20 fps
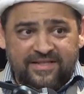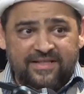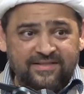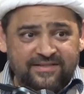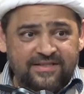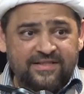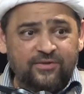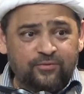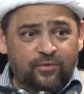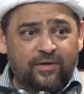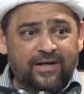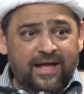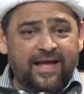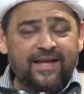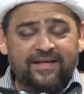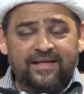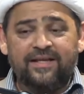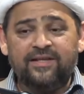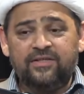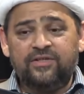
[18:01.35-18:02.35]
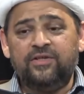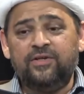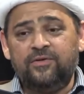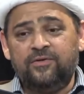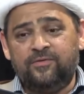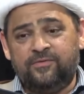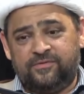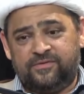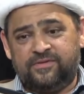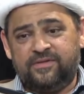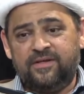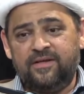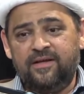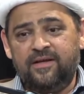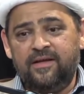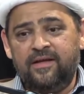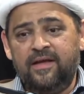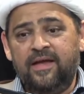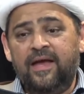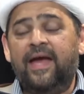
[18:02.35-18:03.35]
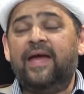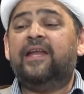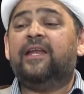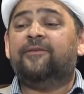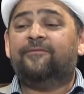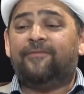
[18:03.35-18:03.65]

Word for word: This is what I can use. And